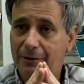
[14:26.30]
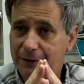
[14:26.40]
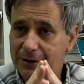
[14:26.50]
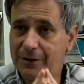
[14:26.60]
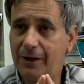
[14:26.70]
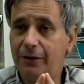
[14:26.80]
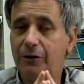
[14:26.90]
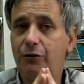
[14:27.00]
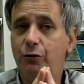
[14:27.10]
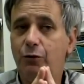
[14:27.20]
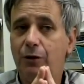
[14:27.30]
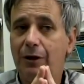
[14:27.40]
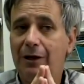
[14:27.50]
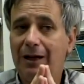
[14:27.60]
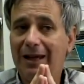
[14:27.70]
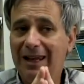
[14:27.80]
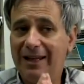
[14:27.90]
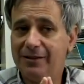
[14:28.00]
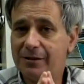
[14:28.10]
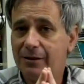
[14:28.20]
have decided to
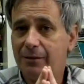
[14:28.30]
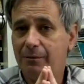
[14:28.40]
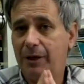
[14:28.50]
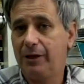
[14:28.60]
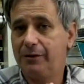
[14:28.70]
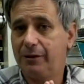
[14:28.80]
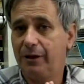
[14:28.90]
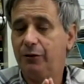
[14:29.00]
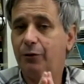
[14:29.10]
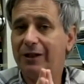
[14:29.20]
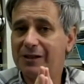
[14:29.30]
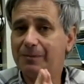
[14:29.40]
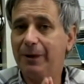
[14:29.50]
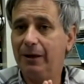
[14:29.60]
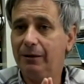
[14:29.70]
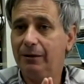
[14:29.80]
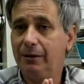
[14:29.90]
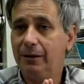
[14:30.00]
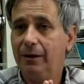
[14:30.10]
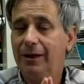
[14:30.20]
cleanse Palestine, to expel
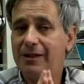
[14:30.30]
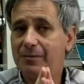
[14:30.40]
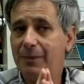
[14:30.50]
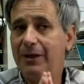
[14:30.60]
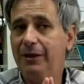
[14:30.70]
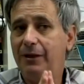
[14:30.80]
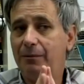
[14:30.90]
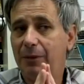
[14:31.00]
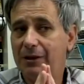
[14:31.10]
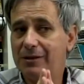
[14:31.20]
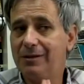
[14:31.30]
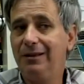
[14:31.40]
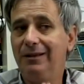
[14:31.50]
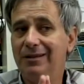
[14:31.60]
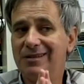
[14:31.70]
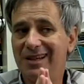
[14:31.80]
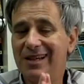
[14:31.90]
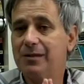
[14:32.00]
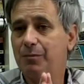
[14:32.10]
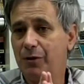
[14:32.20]
as many Palestinians
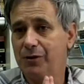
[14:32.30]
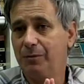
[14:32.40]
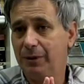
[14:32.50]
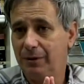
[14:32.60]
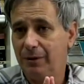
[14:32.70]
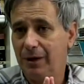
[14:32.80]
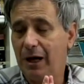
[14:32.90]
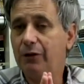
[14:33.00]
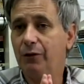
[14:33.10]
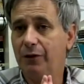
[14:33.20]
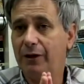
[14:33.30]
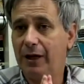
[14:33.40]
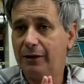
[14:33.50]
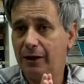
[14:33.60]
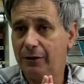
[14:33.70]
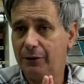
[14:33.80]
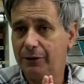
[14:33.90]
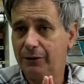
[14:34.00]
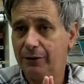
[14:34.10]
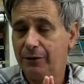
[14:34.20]
as possible out of the
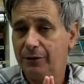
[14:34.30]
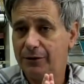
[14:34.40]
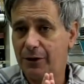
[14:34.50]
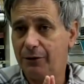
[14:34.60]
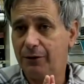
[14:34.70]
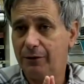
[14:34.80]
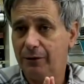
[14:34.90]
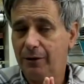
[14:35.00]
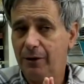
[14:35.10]
900,000.